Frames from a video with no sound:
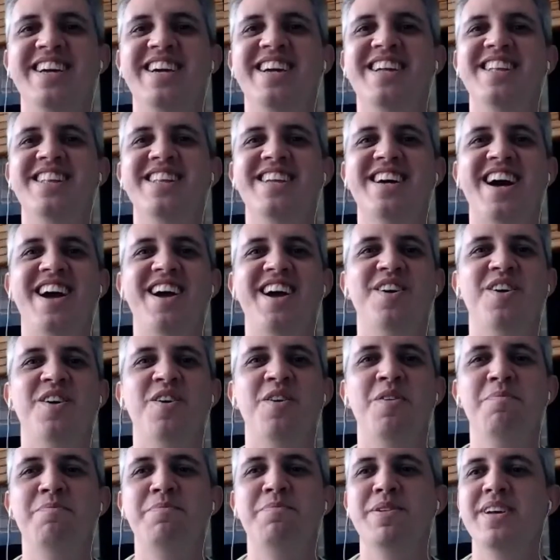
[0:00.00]
And I
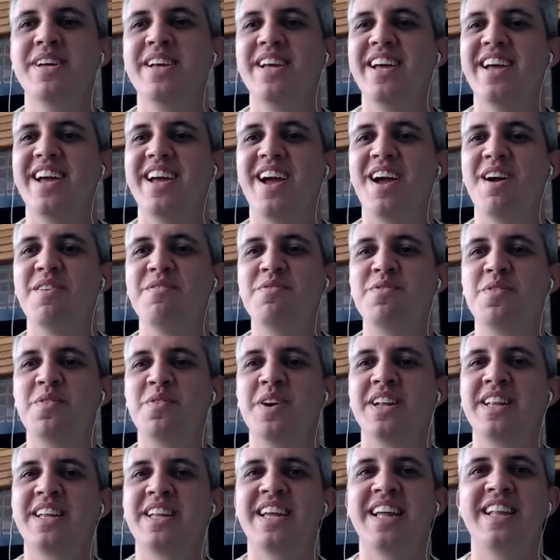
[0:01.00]
hope
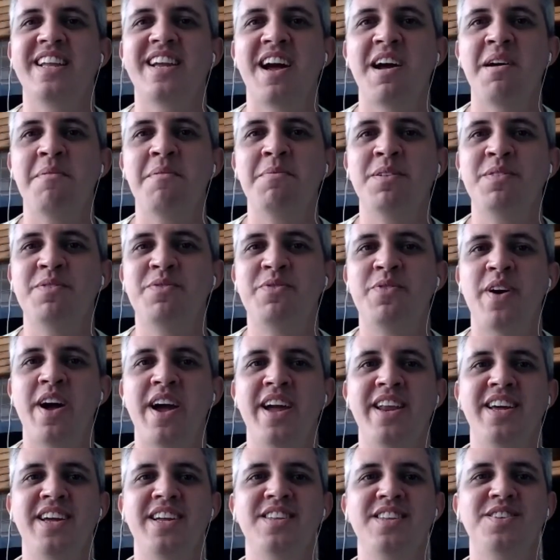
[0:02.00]
everyone can come on
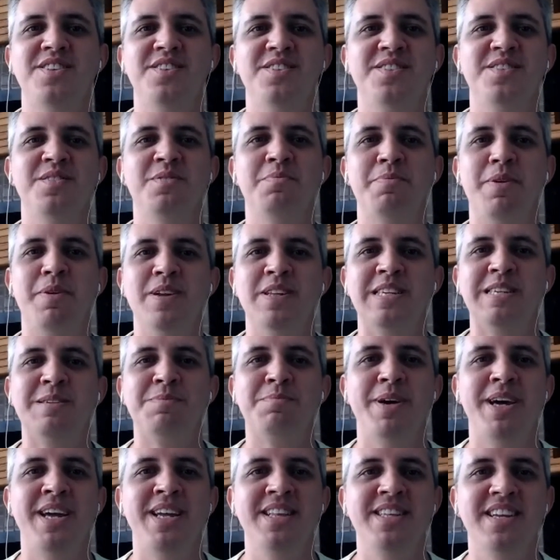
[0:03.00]
Friday to
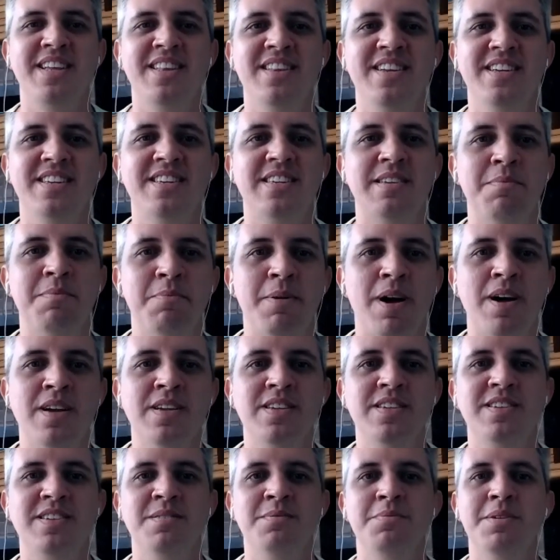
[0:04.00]
participate in the
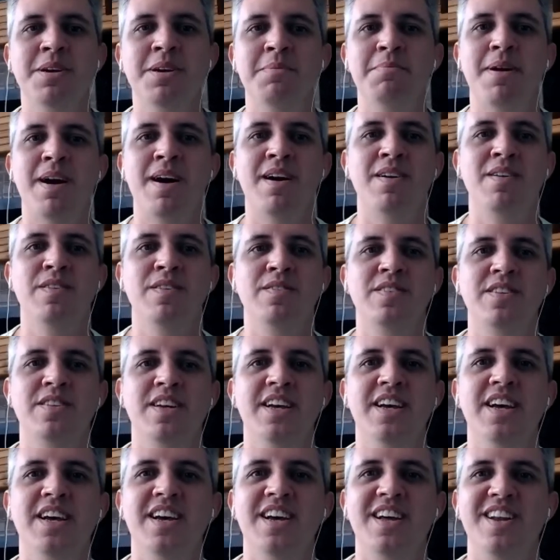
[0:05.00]
symposium about
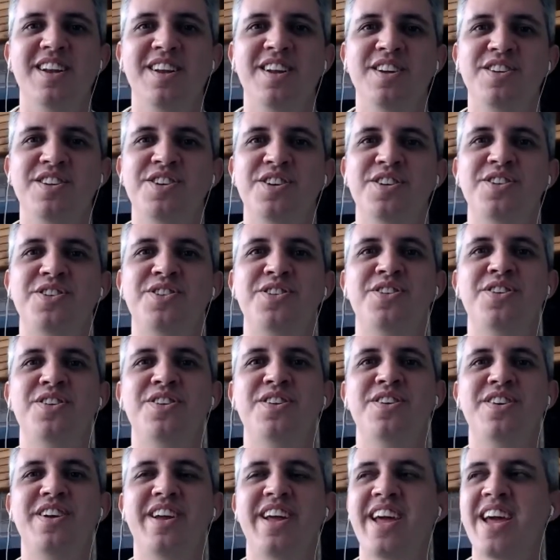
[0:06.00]

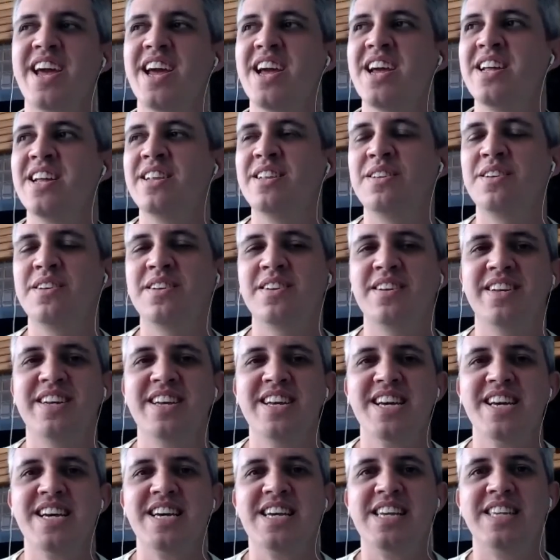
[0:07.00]
literature and
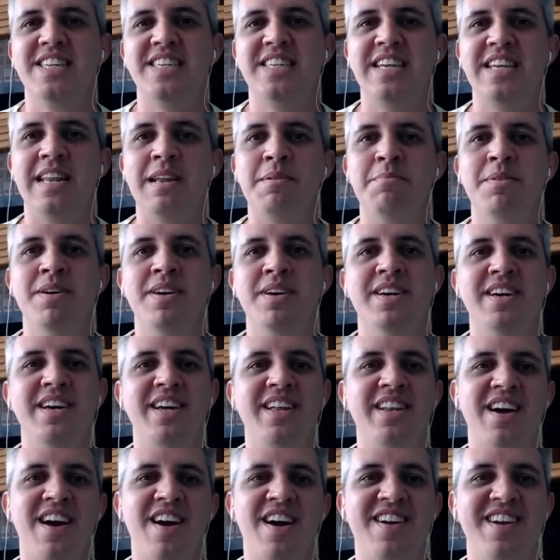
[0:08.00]
cinema
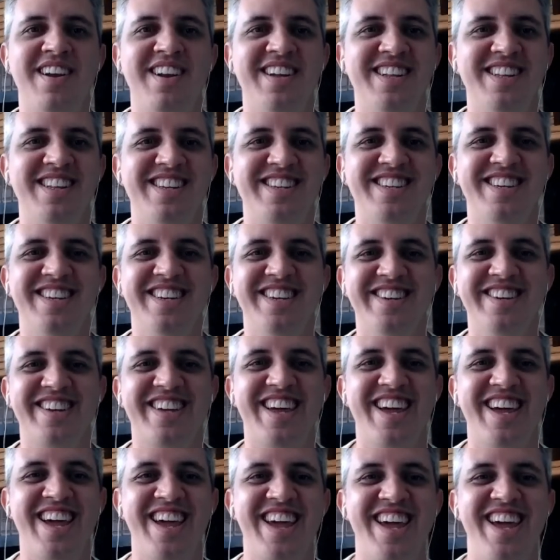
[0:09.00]
in Ireland.
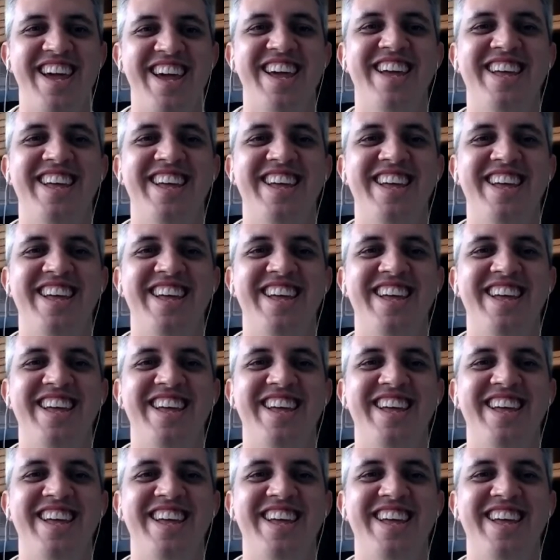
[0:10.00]
Okay?